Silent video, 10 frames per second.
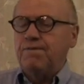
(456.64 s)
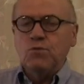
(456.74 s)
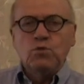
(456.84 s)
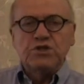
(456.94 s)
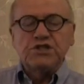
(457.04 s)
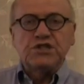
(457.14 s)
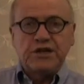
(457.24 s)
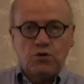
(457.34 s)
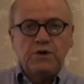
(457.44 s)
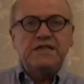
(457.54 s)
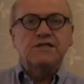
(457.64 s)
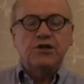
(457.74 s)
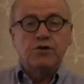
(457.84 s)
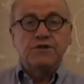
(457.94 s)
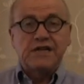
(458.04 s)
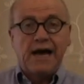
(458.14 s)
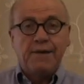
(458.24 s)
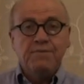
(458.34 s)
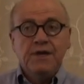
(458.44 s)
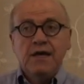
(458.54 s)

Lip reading: which has increased it over time.